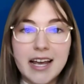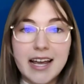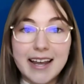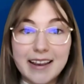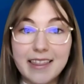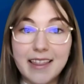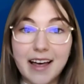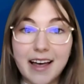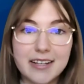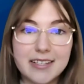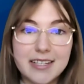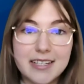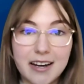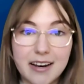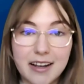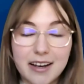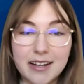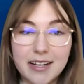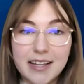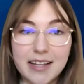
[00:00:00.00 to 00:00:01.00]
in that
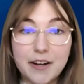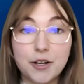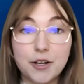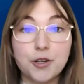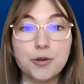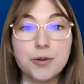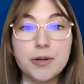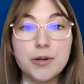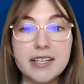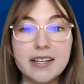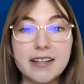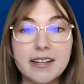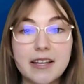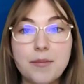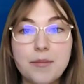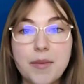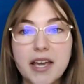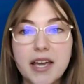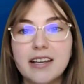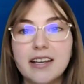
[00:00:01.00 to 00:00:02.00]
data, and they're increasingly
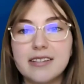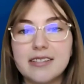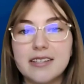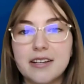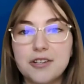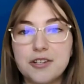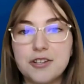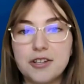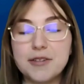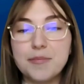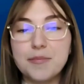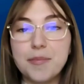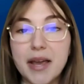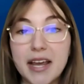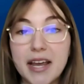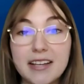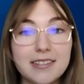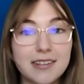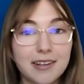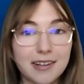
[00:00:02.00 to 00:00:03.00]
making decisions
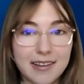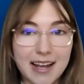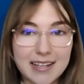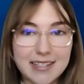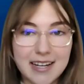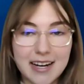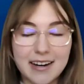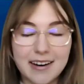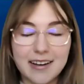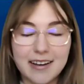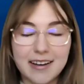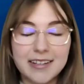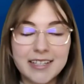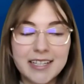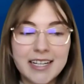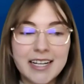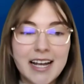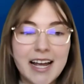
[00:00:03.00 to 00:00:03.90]
based on that data.